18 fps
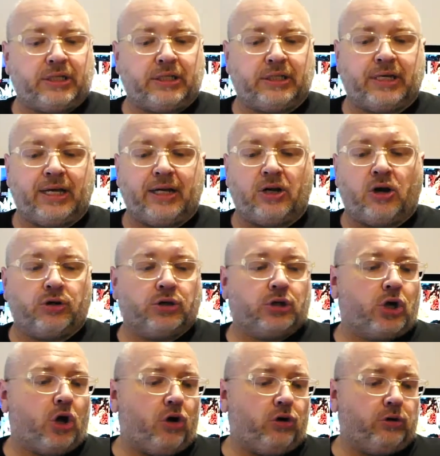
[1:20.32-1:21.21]
set on
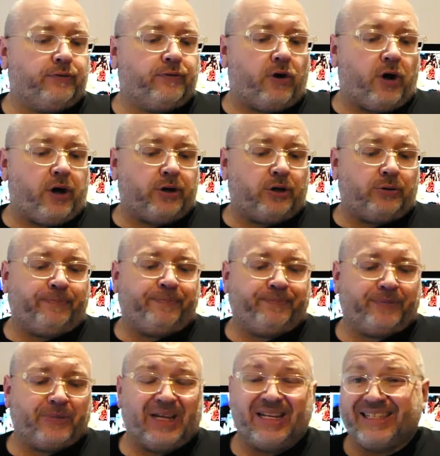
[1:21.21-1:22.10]
gold vinyl.
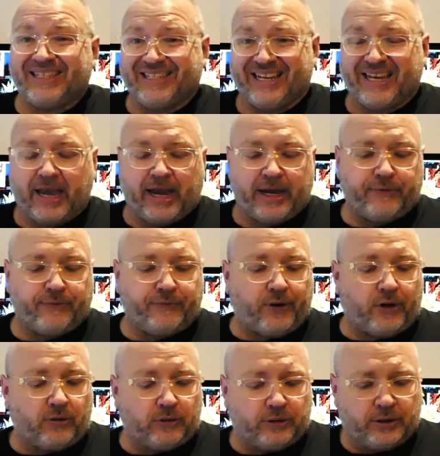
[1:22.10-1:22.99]
It's a
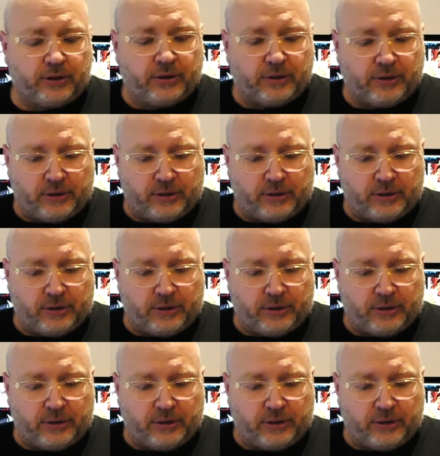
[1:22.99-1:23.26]
gatefold,